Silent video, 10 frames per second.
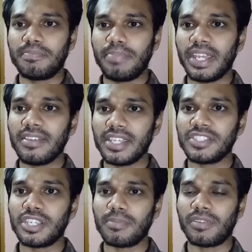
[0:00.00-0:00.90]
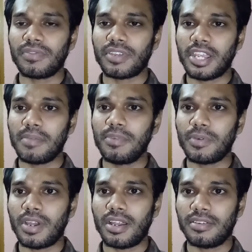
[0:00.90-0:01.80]
is very enjoyable for
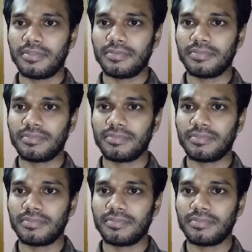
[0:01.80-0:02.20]
everyone.